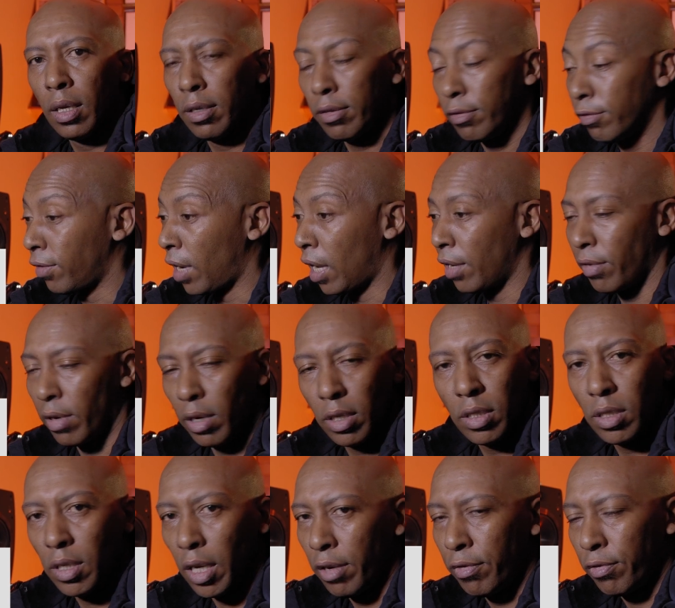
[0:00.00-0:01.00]
5 out
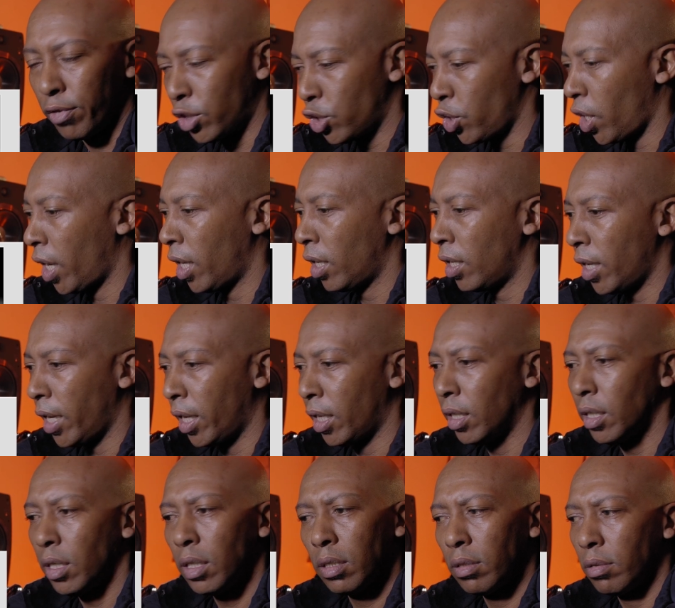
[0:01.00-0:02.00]
of 10 for trying
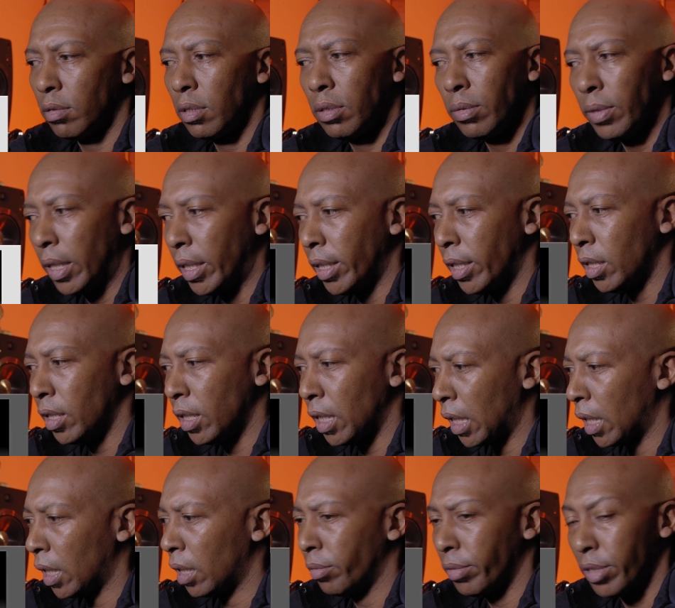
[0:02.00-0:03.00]
Canon. Really,
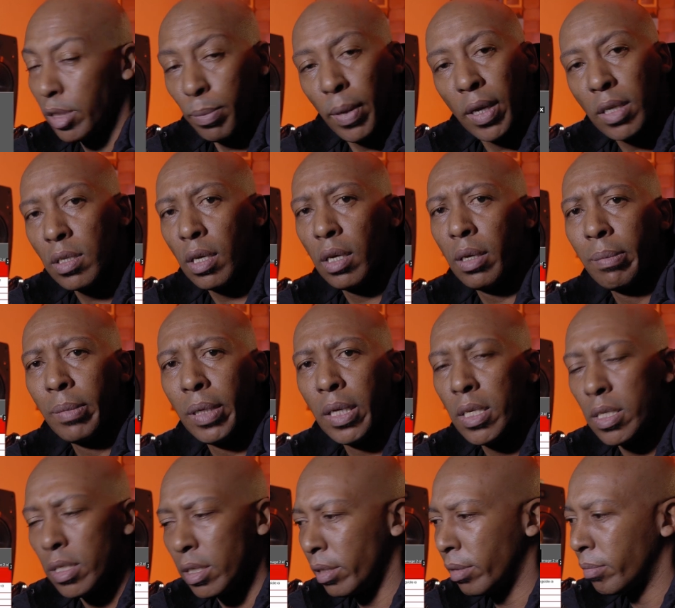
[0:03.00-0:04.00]
the specs are
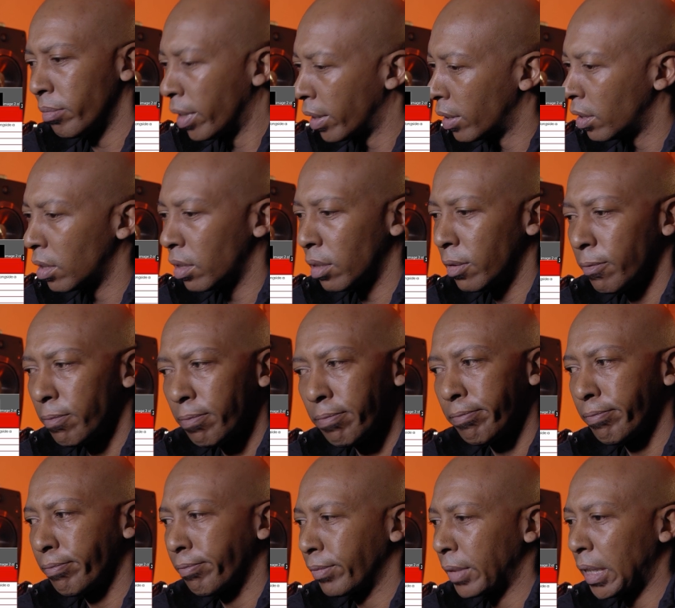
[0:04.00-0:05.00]
amazing, but
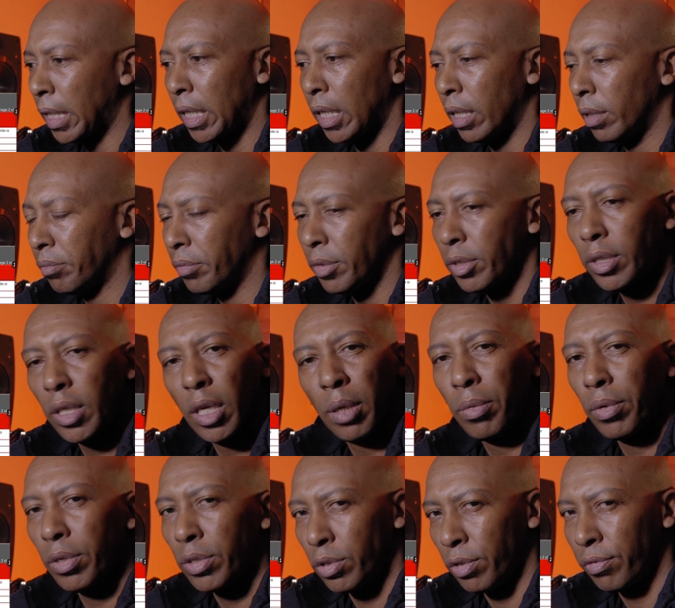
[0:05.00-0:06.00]
this
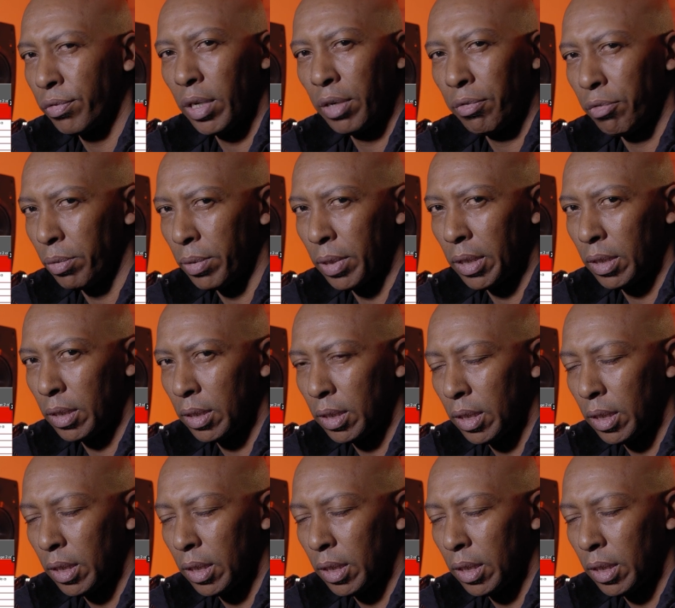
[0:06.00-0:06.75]
camera is not for everyone.